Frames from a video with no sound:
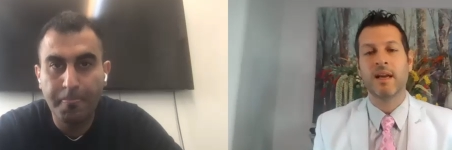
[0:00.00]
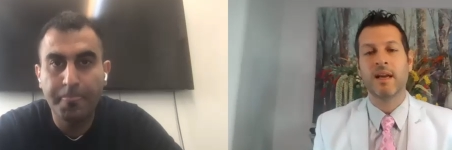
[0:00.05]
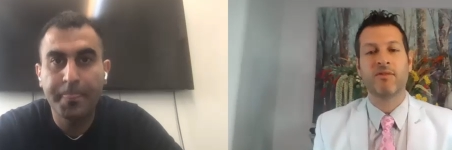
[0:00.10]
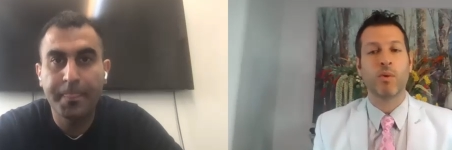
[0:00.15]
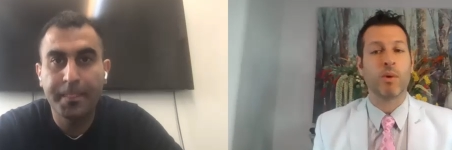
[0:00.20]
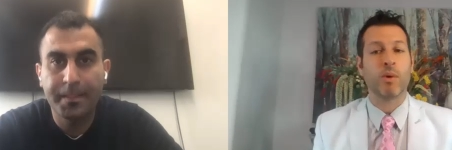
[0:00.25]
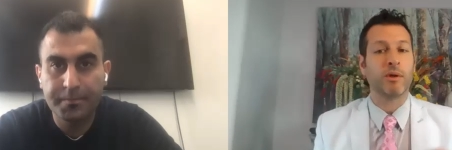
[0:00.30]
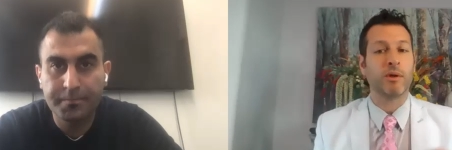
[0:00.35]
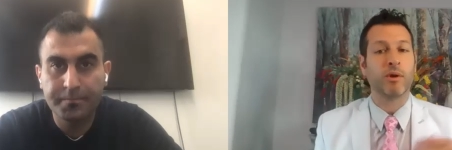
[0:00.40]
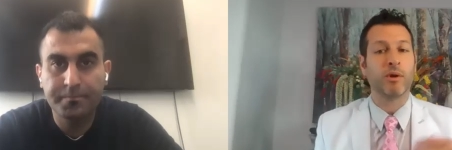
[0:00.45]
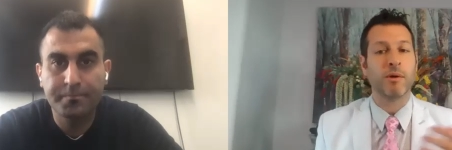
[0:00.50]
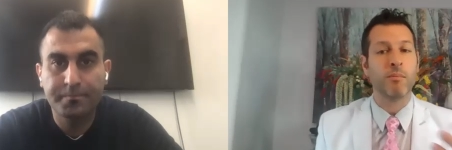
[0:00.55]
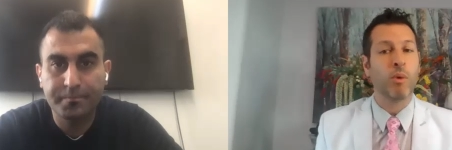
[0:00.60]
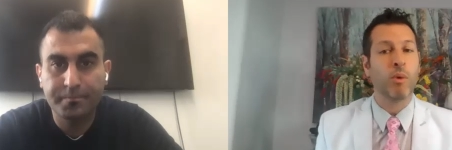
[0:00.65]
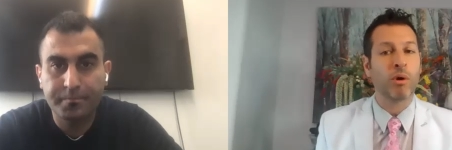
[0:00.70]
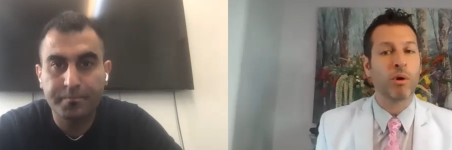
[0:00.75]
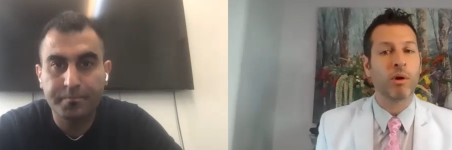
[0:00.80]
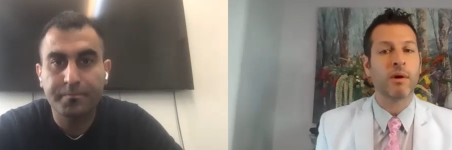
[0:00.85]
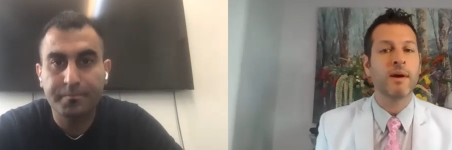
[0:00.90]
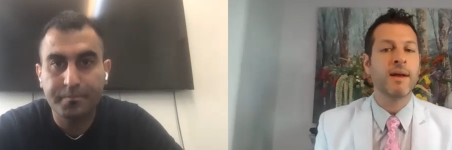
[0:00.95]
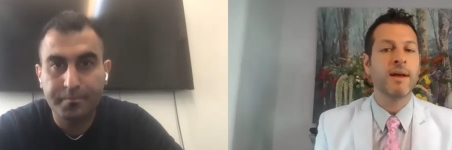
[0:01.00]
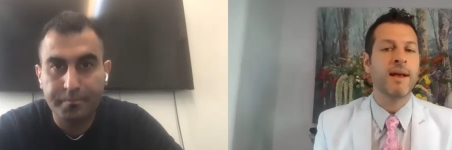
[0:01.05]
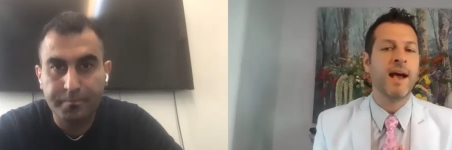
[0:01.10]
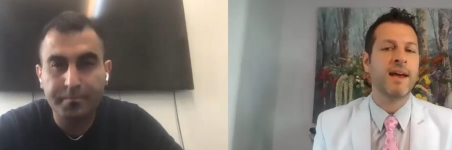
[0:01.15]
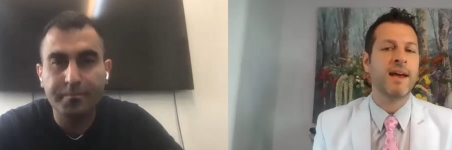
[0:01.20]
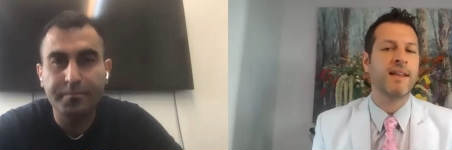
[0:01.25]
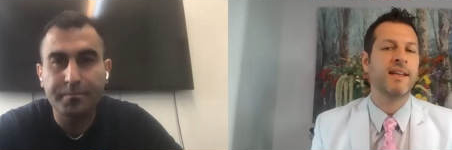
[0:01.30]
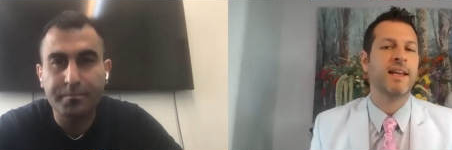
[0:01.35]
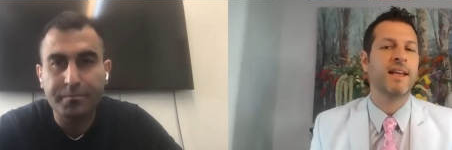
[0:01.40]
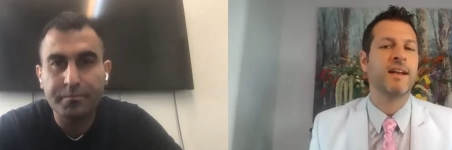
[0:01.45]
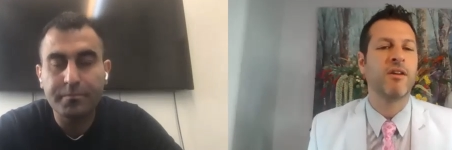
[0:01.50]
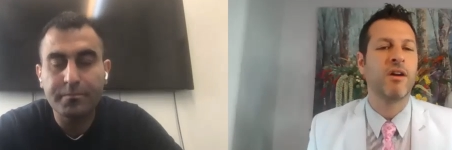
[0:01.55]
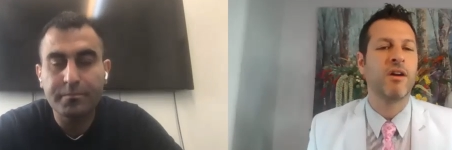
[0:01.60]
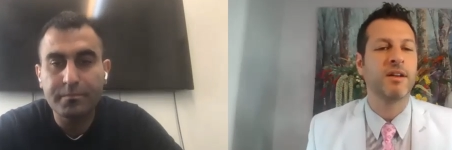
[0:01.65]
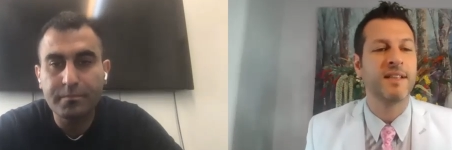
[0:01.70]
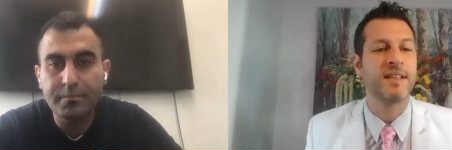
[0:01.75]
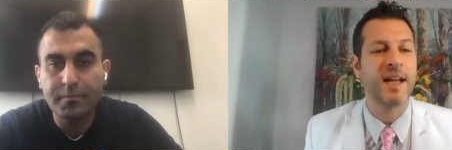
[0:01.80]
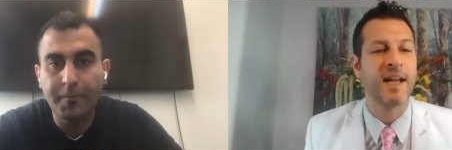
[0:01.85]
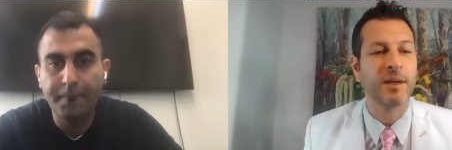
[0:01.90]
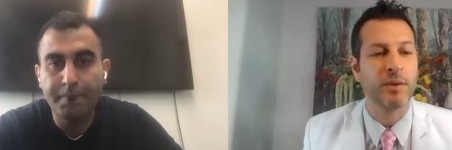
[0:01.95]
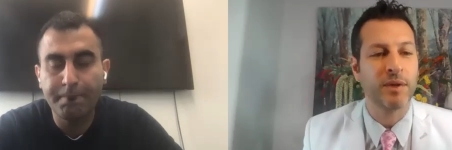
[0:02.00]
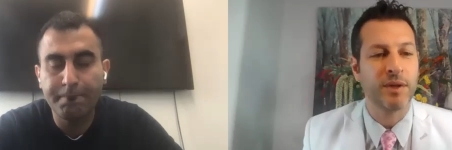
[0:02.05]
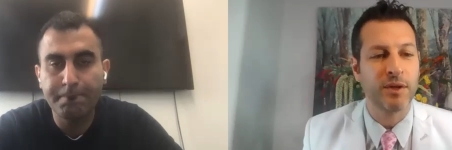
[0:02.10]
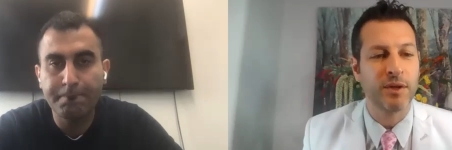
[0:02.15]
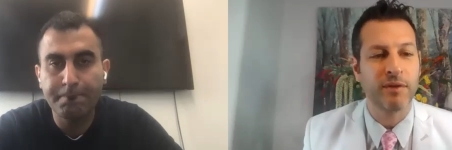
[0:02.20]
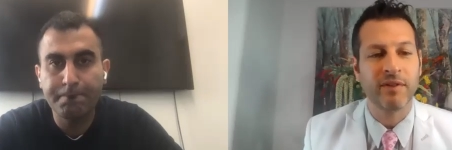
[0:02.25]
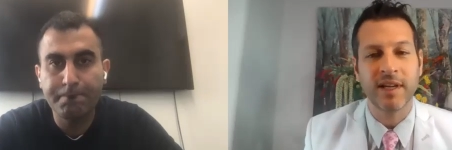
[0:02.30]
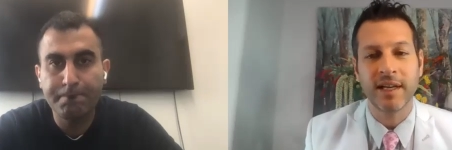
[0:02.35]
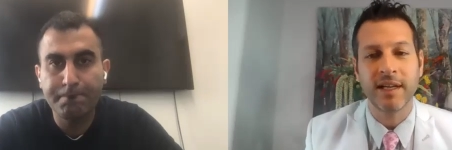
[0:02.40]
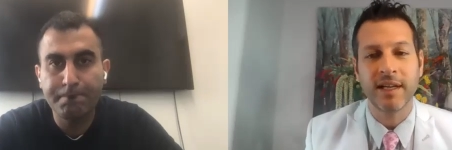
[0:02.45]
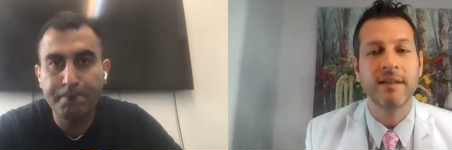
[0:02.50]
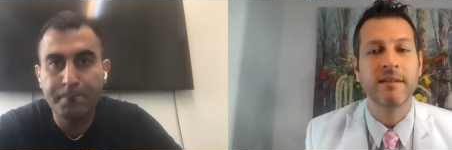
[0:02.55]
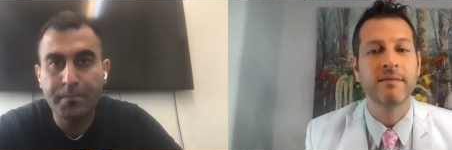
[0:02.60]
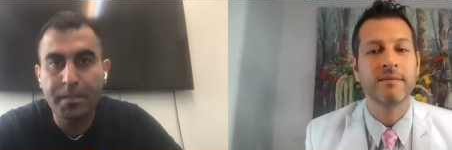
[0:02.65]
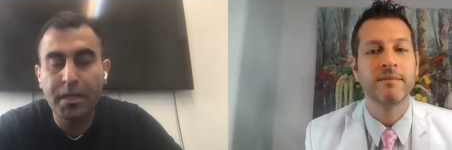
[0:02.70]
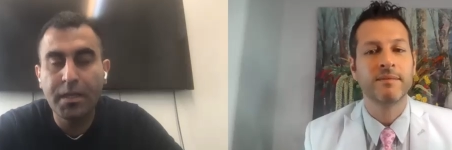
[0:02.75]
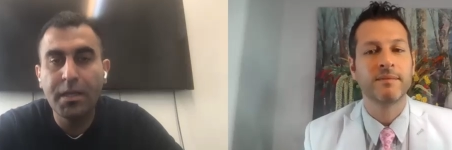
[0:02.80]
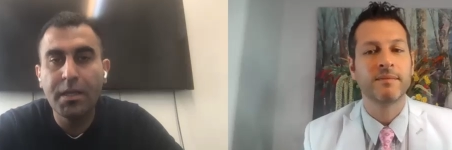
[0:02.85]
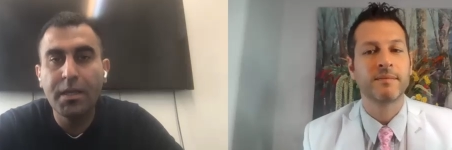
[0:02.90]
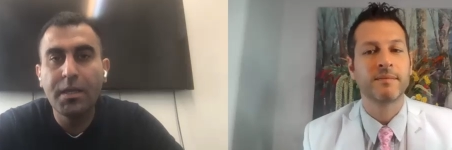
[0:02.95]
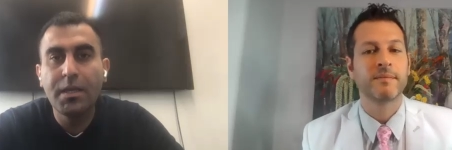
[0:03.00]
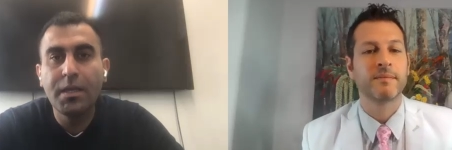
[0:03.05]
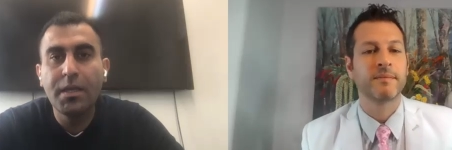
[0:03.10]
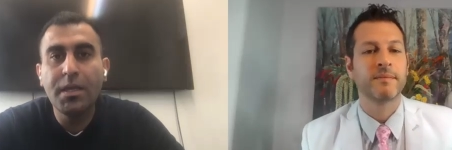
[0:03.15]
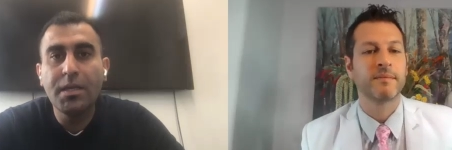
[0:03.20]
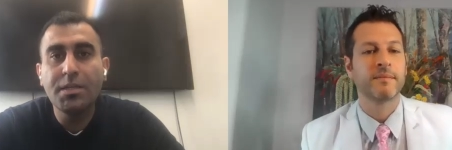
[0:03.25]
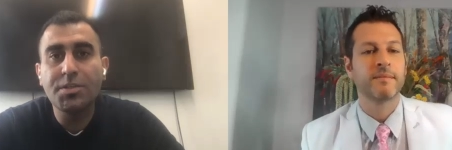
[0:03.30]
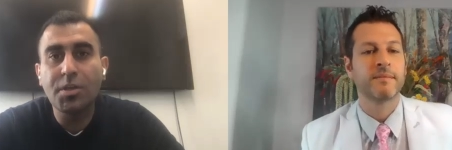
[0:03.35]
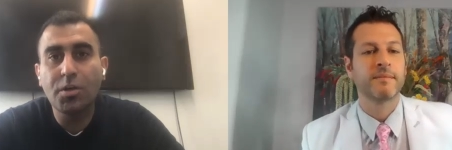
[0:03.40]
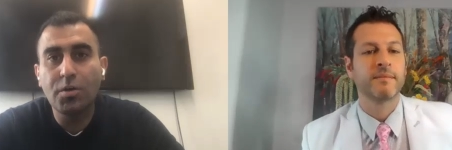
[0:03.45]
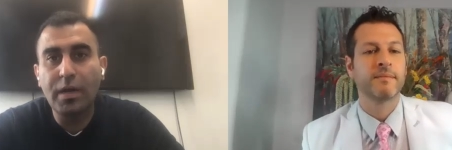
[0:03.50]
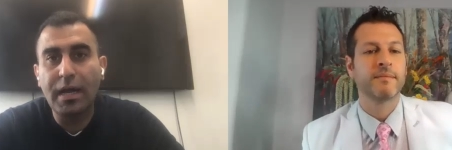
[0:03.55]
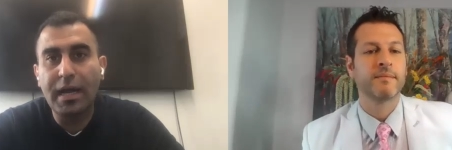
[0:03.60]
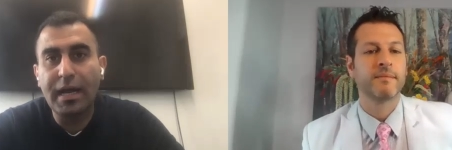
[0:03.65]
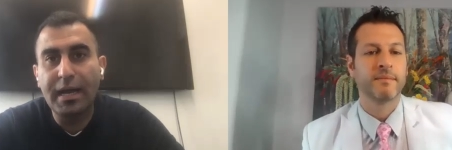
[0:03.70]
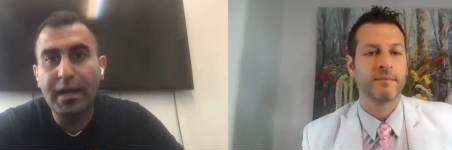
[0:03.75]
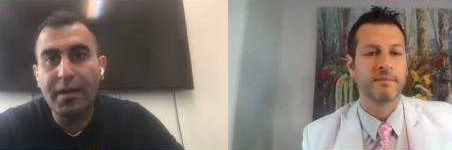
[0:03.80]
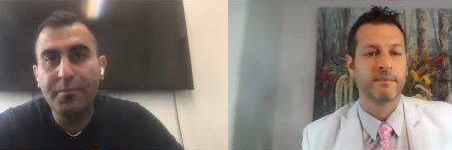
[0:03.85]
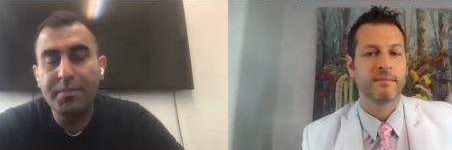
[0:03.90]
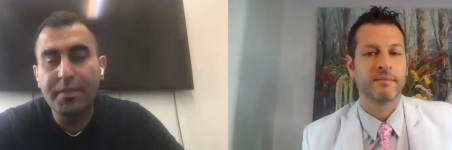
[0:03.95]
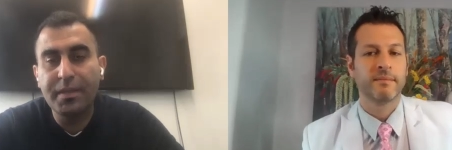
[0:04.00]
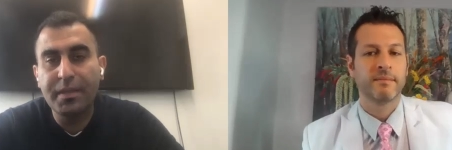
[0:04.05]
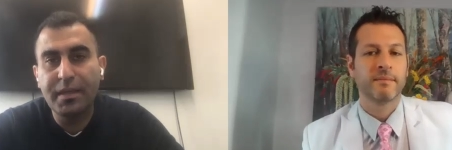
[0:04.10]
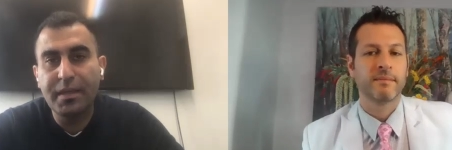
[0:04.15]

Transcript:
Speaker 1: if they want to learn more, how do they get in contact with you, Vahid? So I